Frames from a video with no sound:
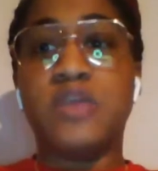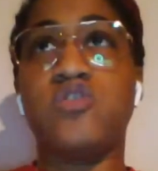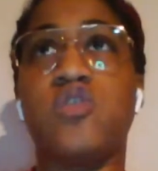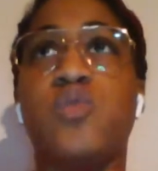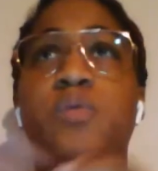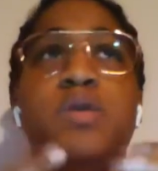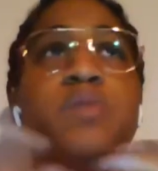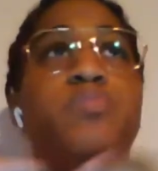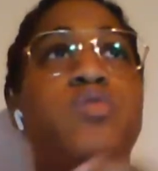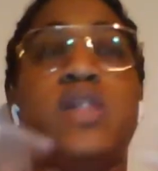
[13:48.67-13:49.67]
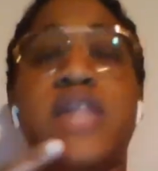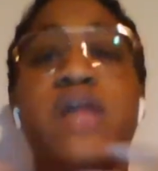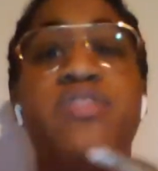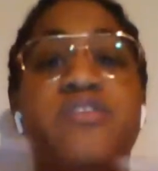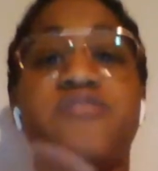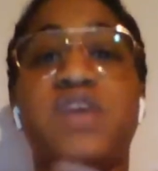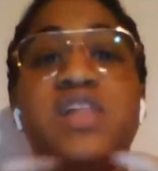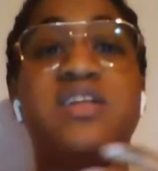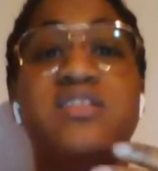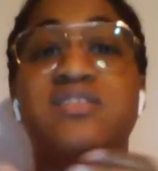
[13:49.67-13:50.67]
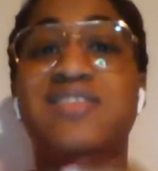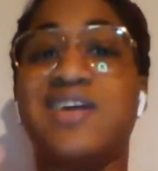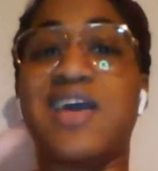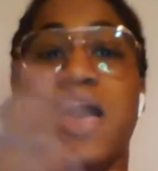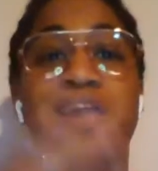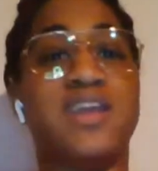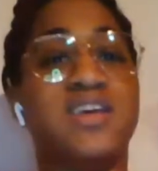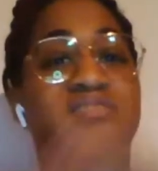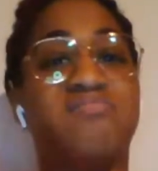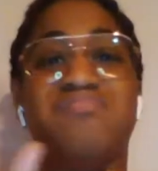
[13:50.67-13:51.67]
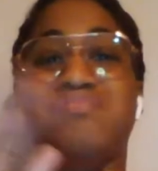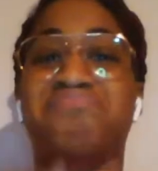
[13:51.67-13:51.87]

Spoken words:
So when people allow their feelings to kind of